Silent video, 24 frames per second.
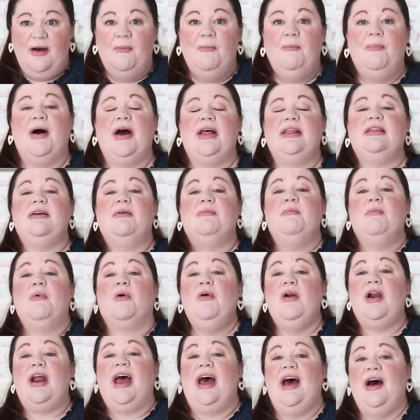But the
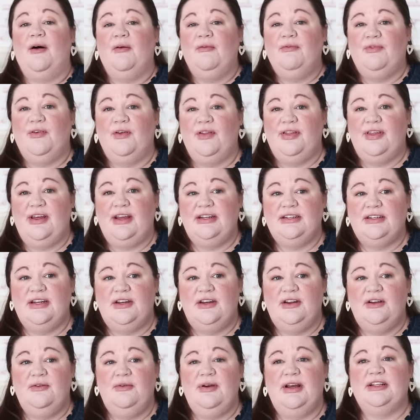more helpful thing to
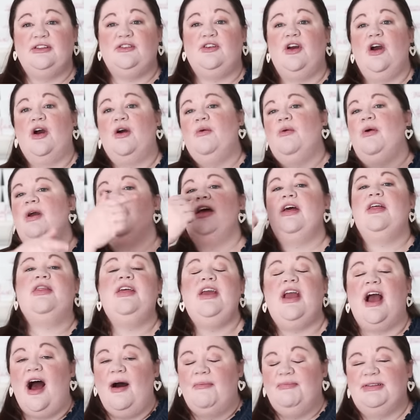do is go
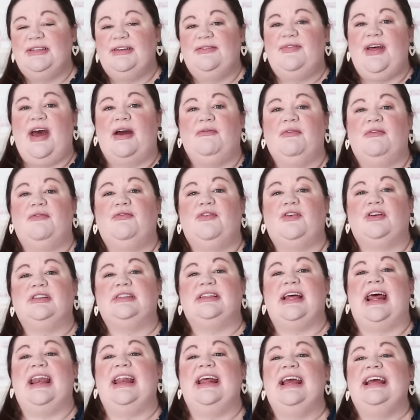the opposite of that, reverse
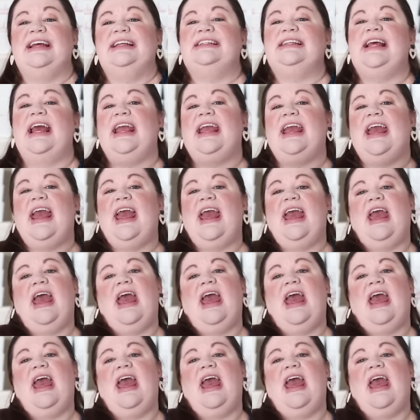that. Take